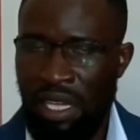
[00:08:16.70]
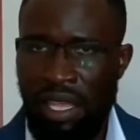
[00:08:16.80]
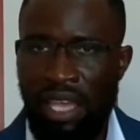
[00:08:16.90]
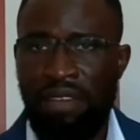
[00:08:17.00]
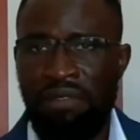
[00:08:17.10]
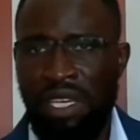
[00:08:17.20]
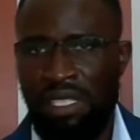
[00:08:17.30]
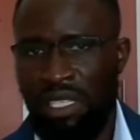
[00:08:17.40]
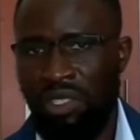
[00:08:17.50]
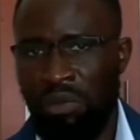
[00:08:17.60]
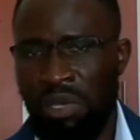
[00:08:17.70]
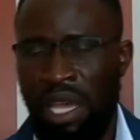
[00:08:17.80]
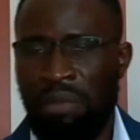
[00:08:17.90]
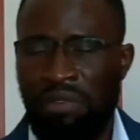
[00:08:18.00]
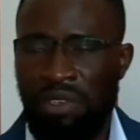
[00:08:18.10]
the other funds that should be
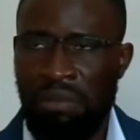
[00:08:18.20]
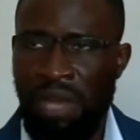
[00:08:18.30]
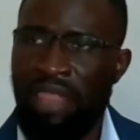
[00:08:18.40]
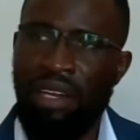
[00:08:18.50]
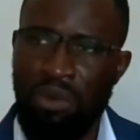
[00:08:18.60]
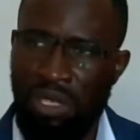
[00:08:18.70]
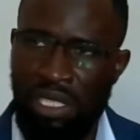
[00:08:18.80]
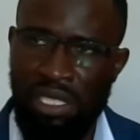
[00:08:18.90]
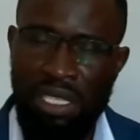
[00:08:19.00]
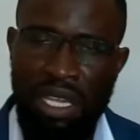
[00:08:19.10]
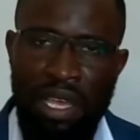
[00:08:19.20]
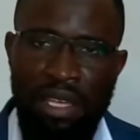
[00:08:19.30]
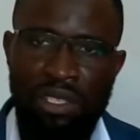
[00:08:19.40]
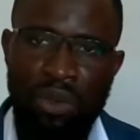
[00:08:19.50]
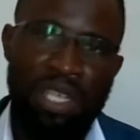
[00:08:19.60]
coming from other quarters.
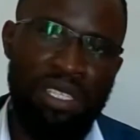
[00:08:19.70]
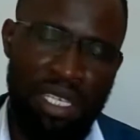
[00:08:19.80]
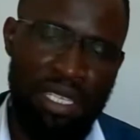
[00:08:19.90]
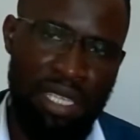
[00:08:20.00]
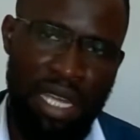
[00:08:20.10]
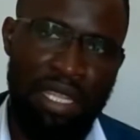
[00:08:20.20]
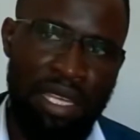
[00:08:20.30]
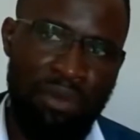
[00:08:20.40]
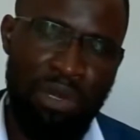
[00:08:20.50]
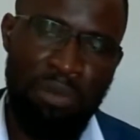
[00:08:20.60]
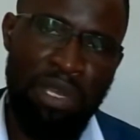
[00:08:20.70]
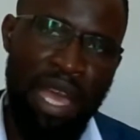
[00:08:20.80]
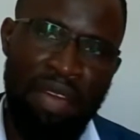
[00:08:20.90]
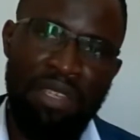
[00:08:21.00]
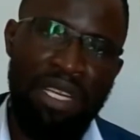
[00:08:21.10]
So once that is done, then we'll be
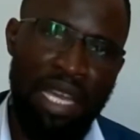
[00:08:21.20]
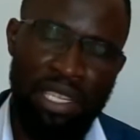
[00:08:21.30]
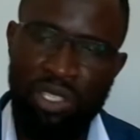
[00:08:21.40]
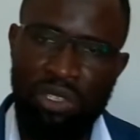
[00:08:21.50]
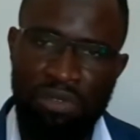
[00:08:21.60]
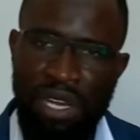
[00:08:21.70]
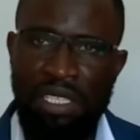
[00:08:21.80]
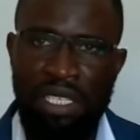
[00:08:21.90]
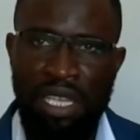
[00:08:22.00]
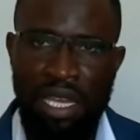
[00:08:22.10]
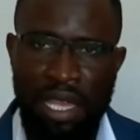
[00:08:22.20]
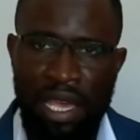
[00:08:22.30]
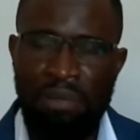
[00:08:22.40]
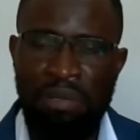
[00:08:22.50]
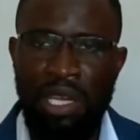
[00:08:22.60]
having additional funds that can
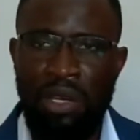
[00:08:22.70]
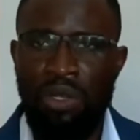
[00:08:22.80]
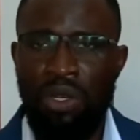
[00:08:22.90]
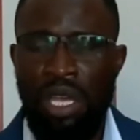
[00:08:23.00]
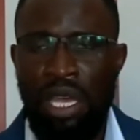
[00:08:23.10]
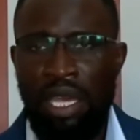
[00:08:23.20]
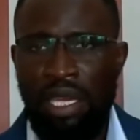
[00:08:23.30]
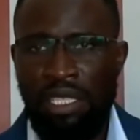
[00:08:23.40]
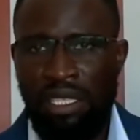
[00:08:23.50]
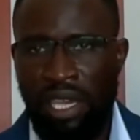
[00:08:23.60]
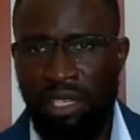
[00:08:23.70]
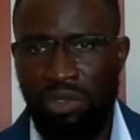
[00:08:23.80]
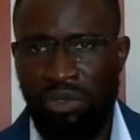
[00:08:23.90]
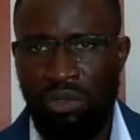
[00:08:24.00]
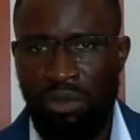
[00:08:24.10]
help now in trying
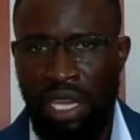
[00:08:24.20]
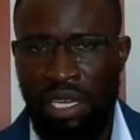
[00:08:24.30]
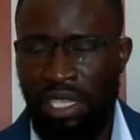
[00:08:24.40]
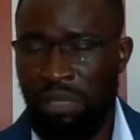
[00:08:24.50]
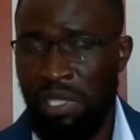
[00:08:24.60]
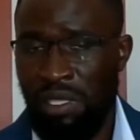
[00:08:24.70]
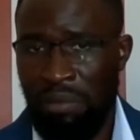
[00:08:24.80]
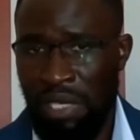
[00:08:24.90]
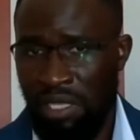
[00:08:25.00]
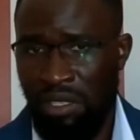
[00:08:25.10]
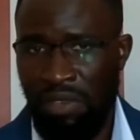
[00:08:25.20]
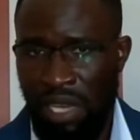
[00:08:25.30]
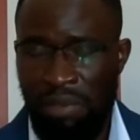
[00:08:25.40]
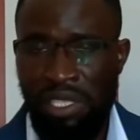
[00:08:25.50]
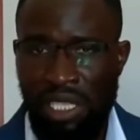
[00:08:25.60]
to address matters of
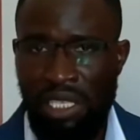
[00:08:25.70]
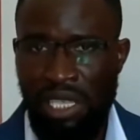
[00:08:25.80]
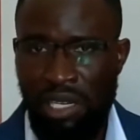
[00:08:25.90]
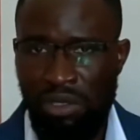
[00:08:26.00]
climate change and